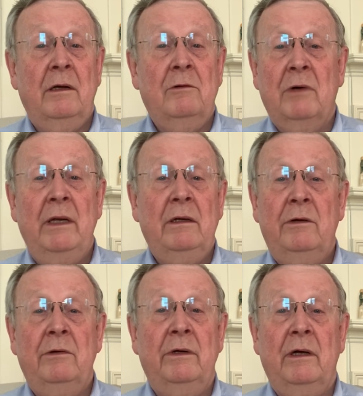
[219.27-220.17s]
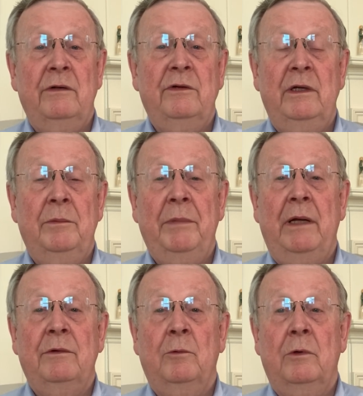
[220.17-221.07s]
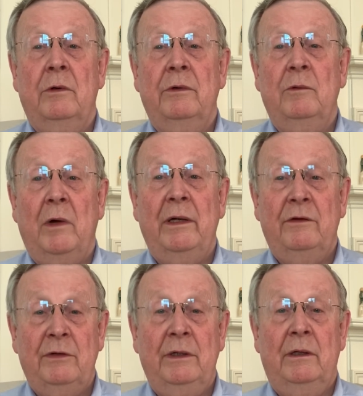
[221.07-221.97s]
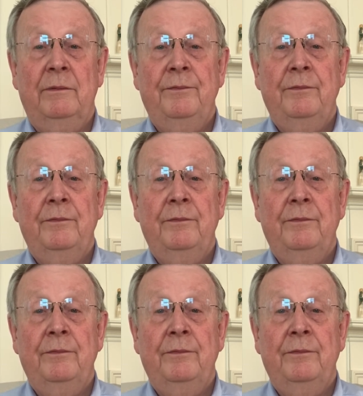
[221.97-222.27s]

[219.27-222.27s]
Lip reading: great curiosity about the world and why it's here.